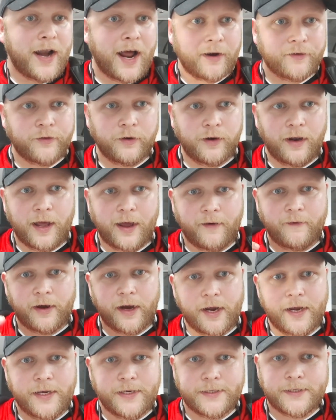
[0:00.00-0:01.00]
natural
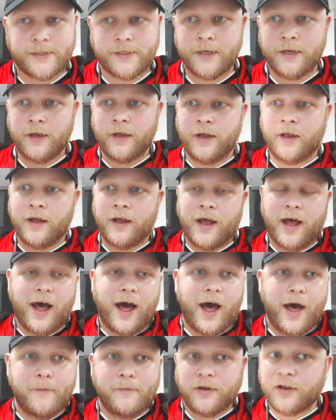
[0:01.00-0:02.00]
areas,
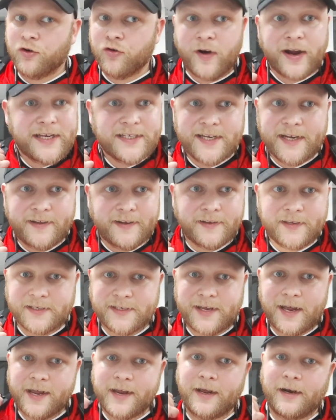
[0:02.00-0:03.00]
and great city to
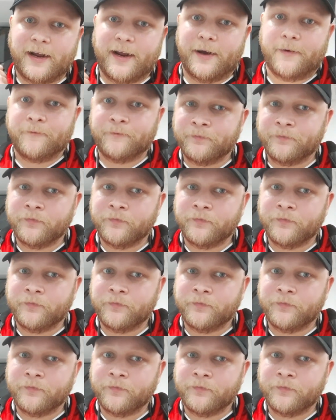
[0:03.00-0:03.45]
cycle in.